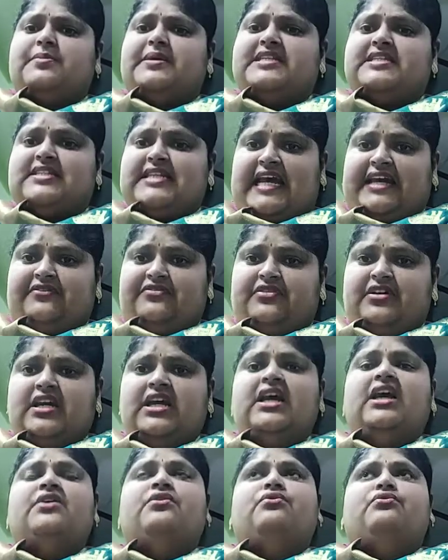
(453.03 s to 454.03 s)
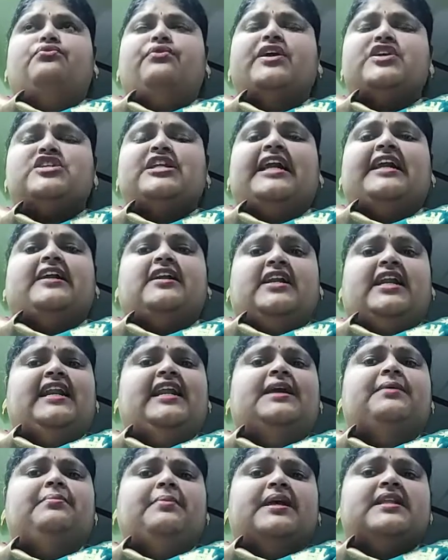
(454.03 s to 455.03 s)
means life, which
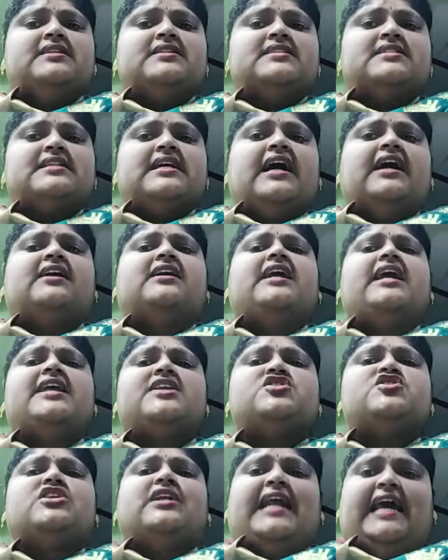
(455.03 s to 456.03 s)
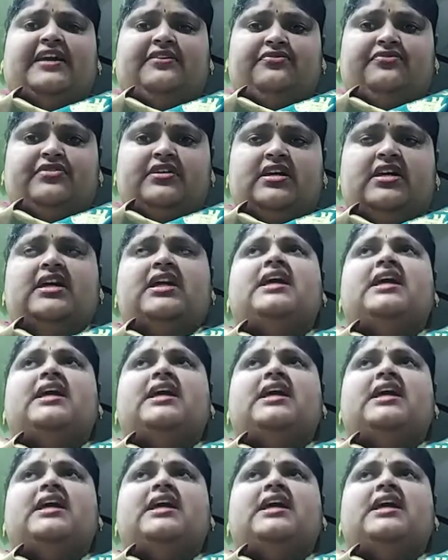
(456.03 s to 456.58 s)
literally means against life,